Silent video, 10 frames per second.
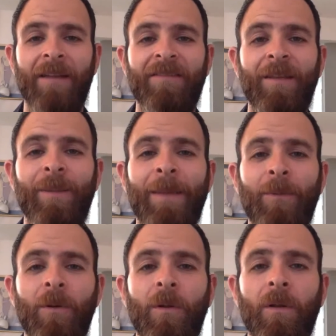I see
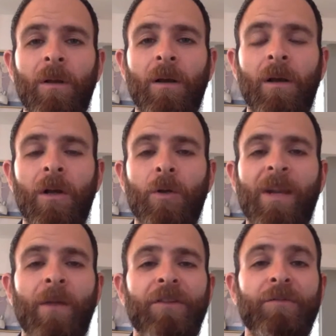people
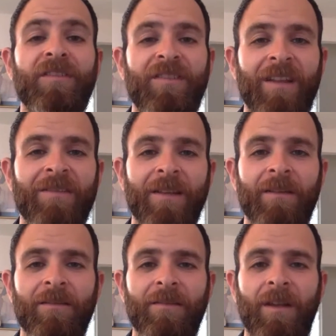creating all this
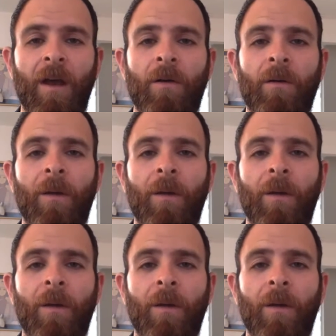resistance, you know?